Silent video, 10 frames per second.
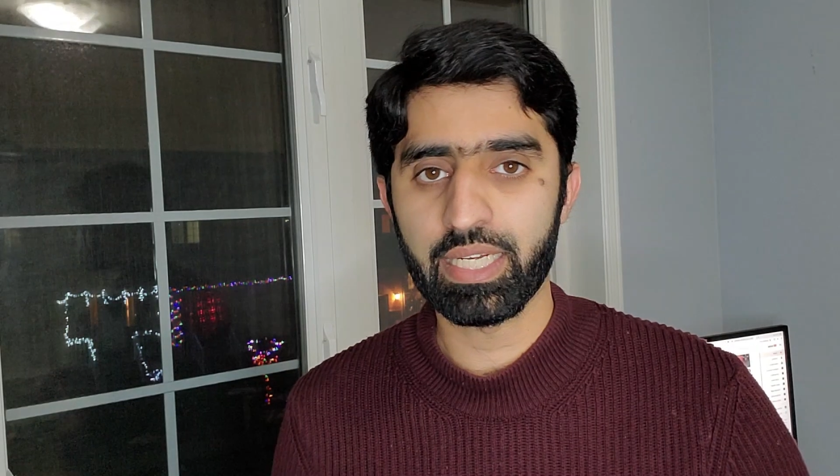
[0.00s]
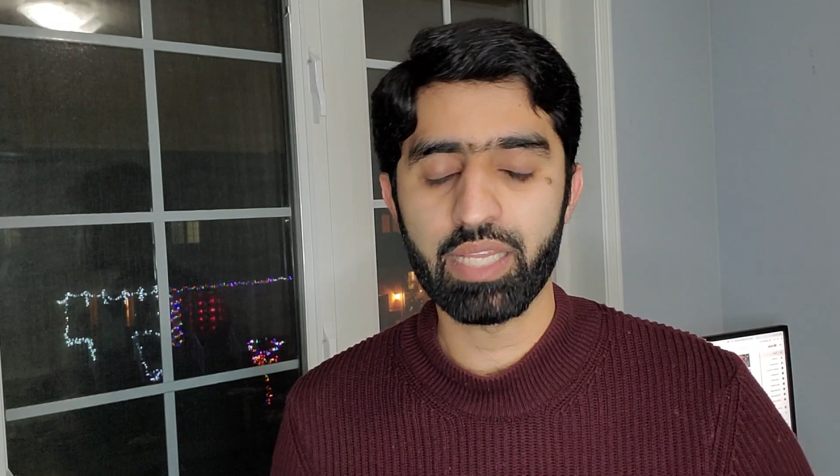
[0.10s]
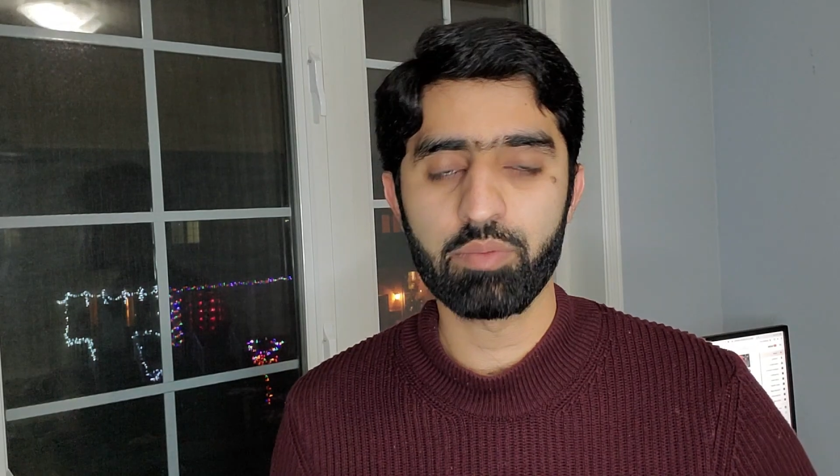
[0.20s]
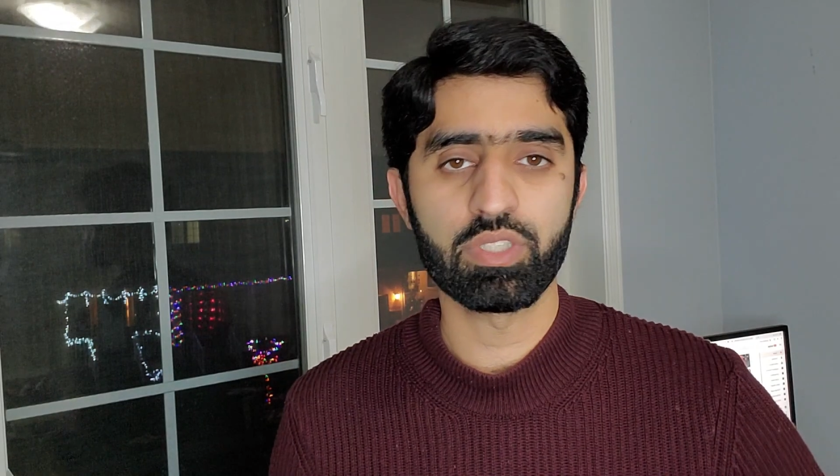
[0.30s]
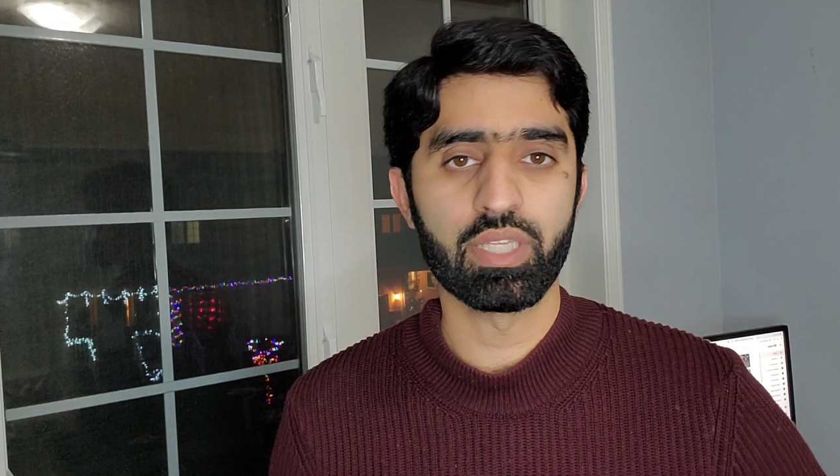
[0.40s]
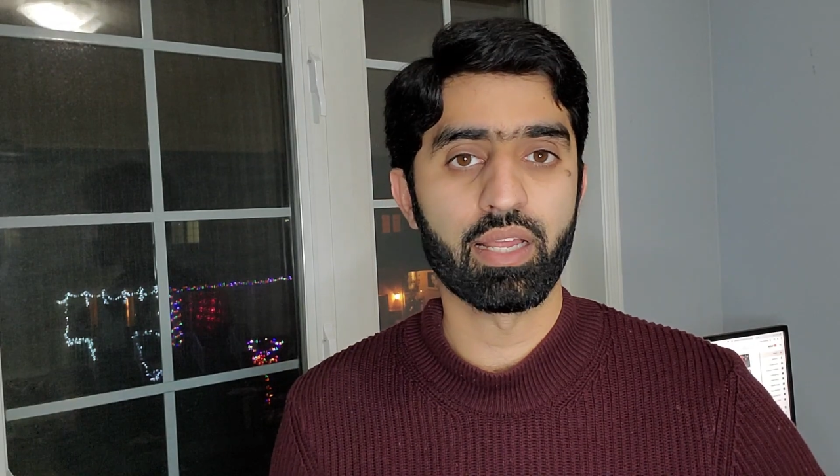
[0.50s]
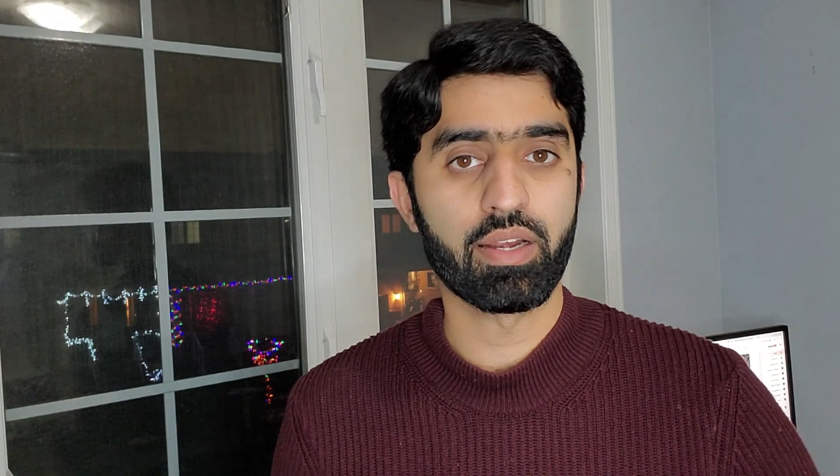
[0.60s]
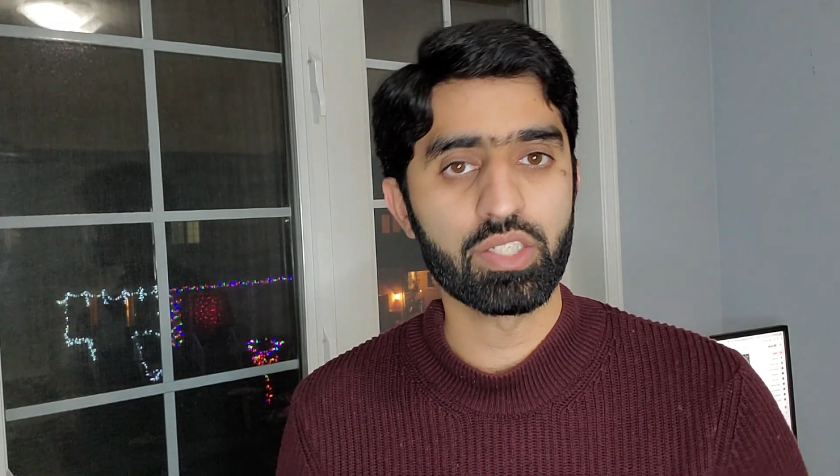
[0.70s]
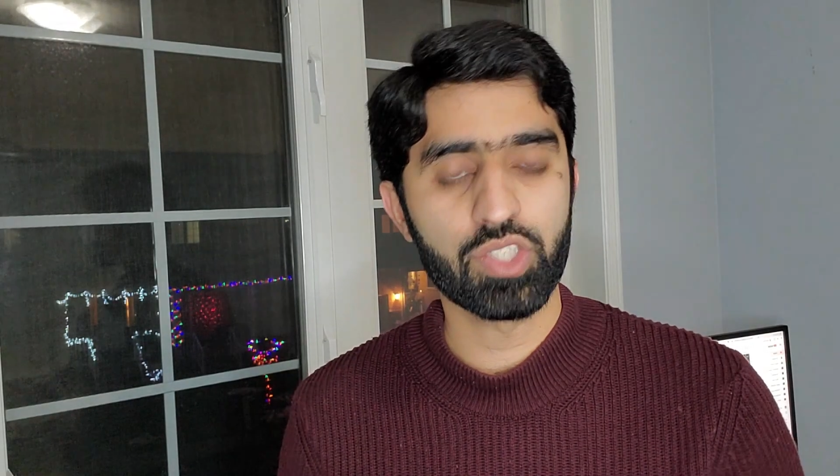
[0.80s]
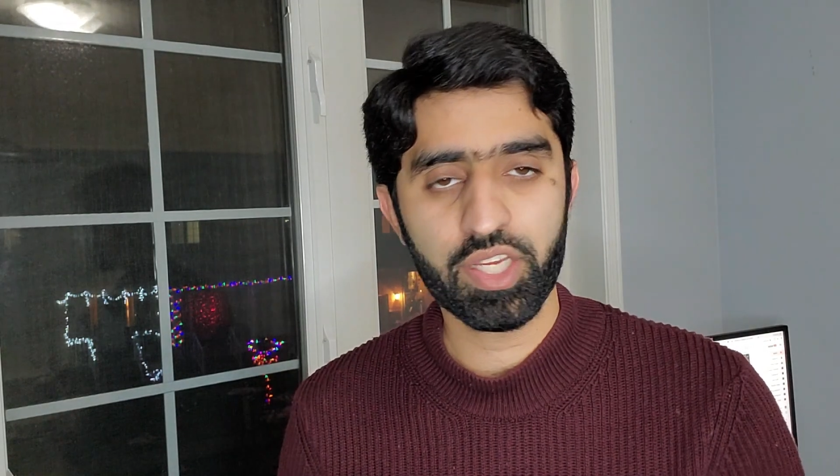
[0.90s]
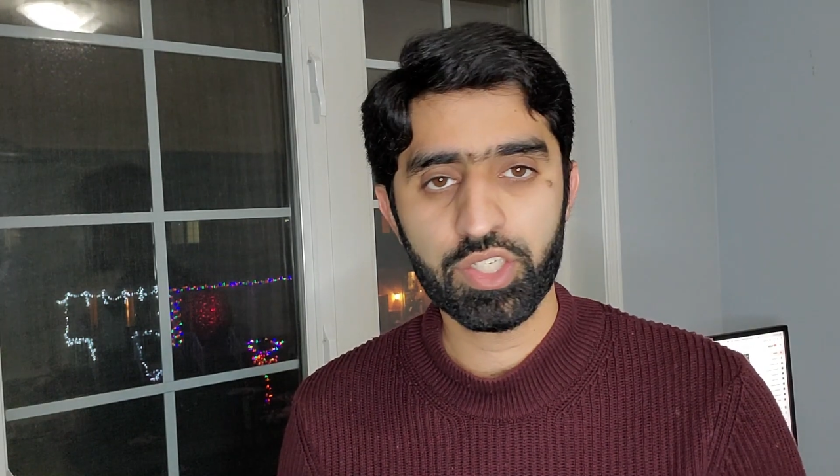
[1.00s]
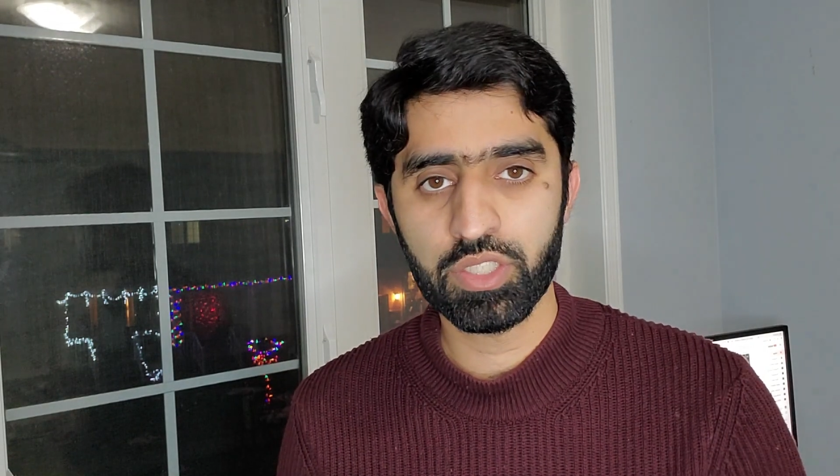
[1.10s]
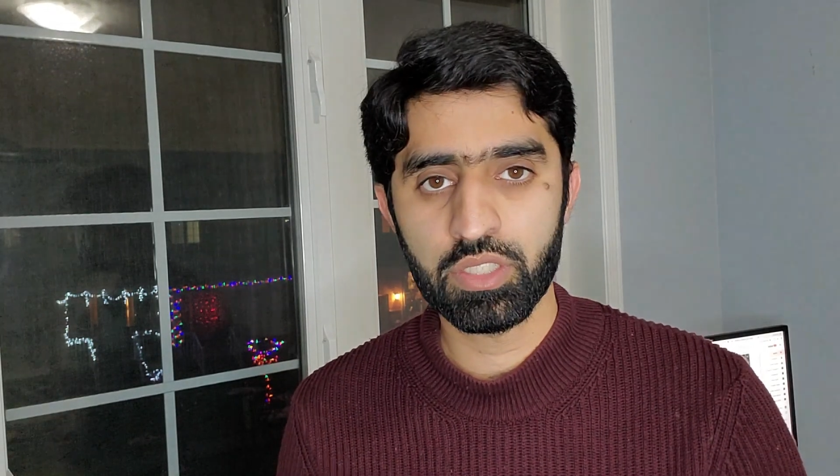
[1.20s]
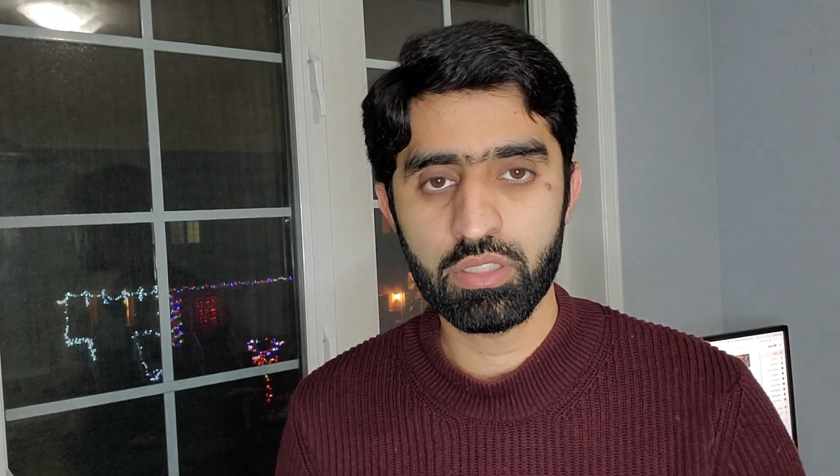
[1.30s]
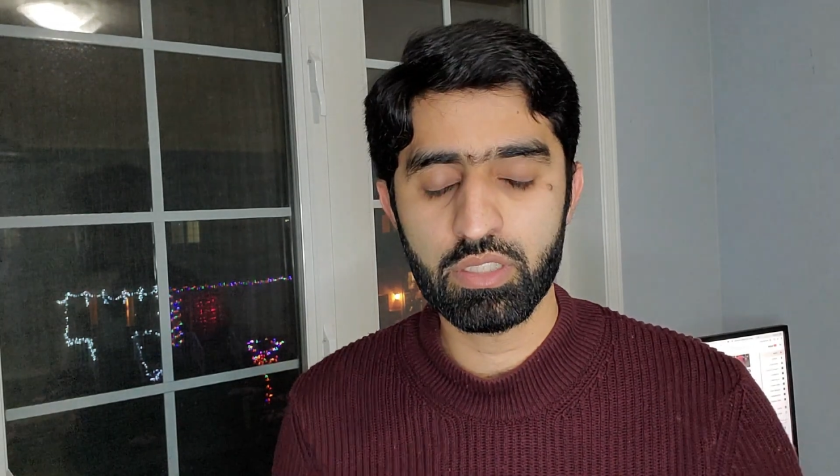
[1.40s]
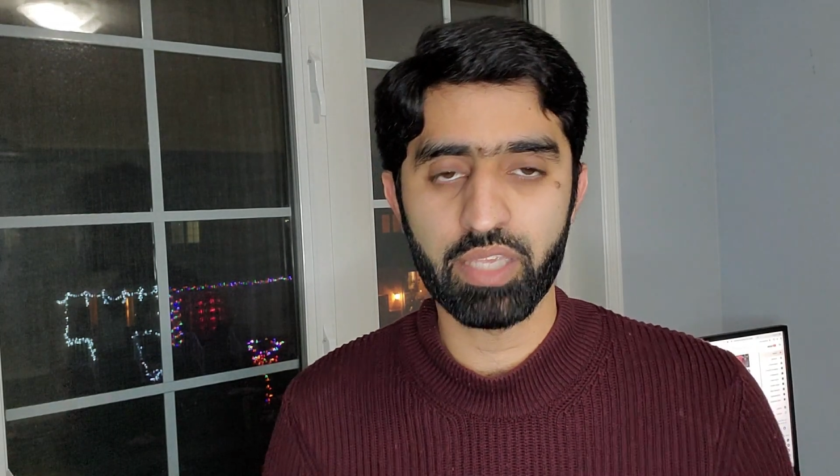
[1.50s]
times there are rejections,